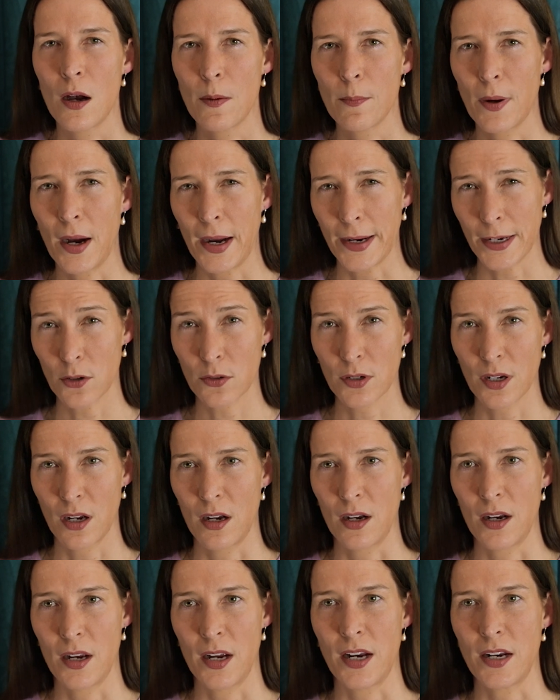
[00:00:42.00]
A
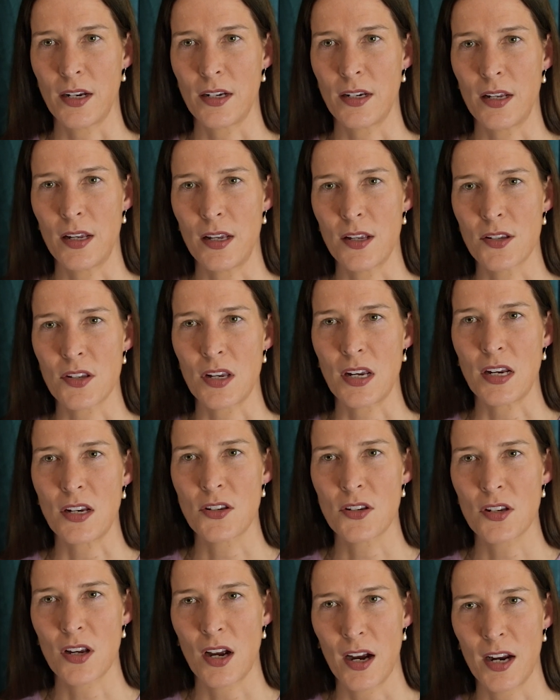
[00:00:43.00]
myokine is
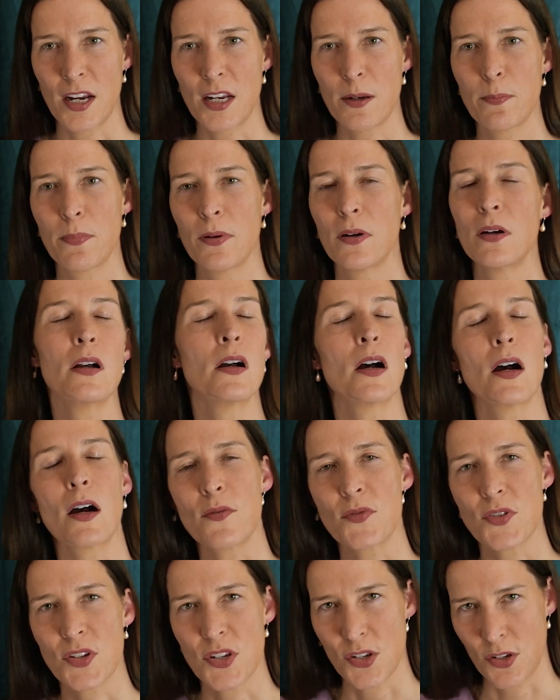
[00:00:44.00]
a type
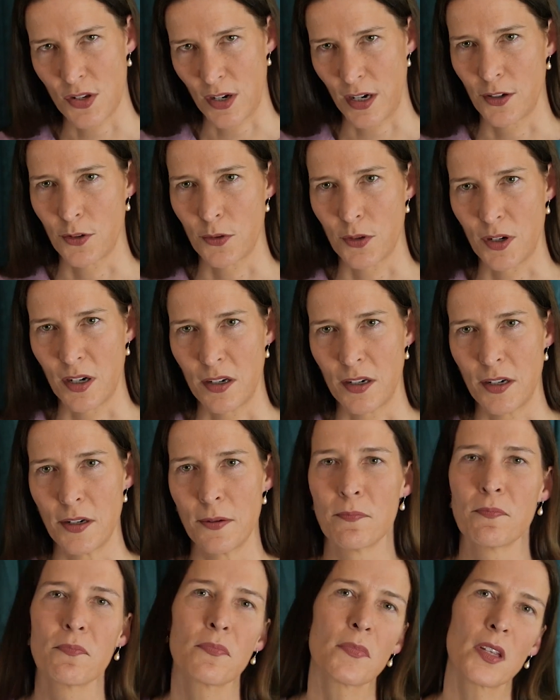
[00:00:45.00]
of
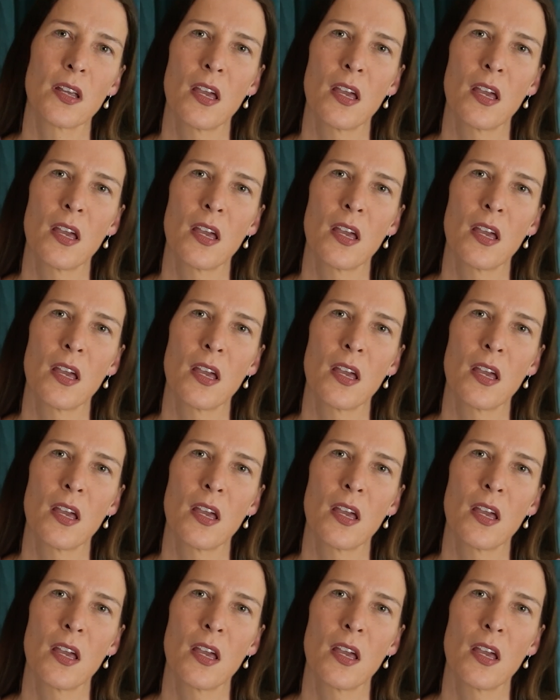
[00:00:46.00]
cytokine.